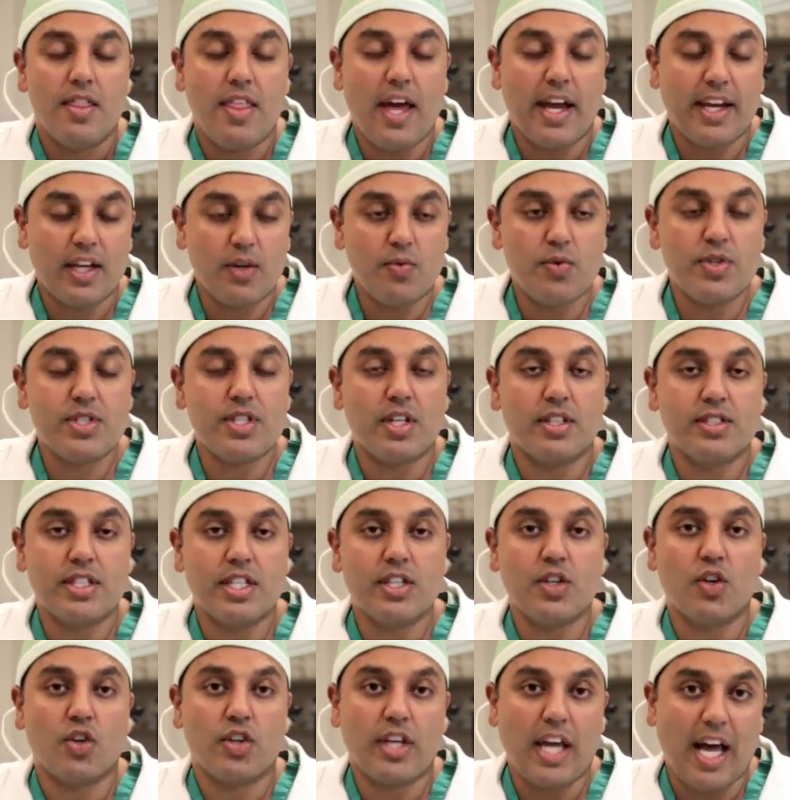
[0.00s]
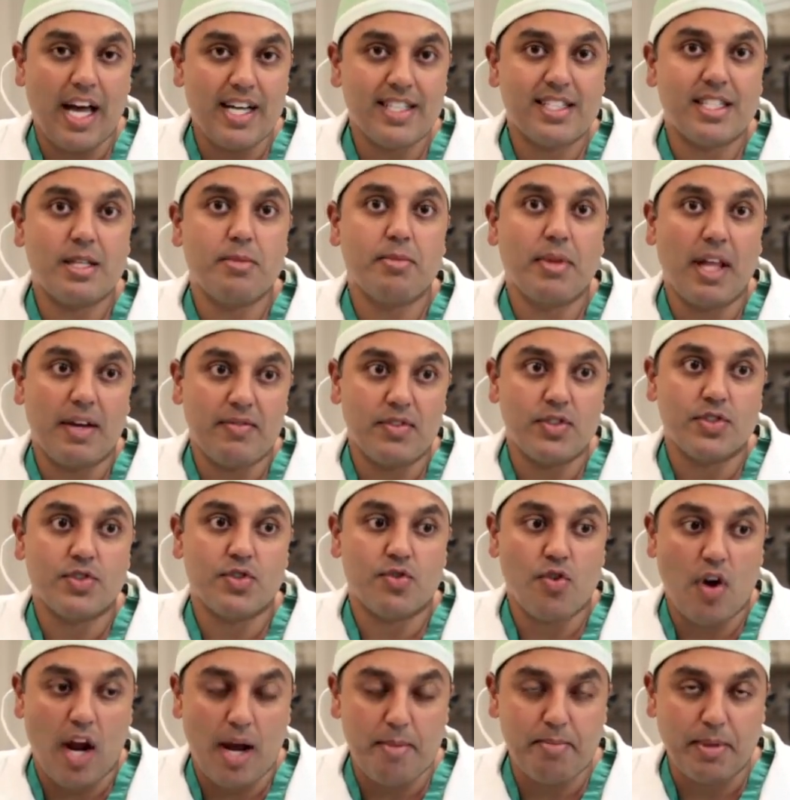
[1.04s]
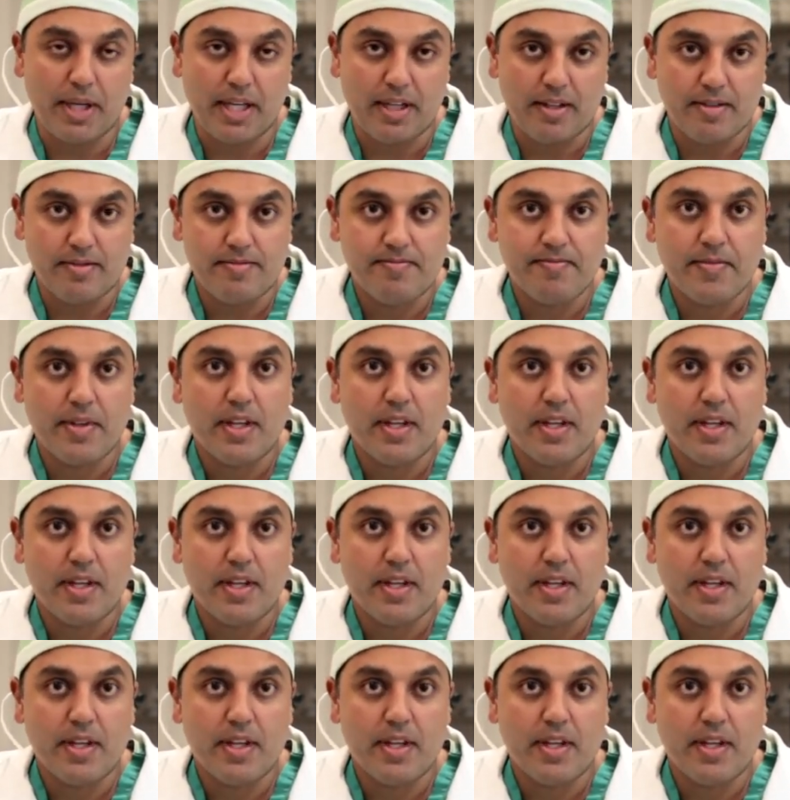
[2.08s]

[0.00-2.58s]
That could result in your calcium levels dropping.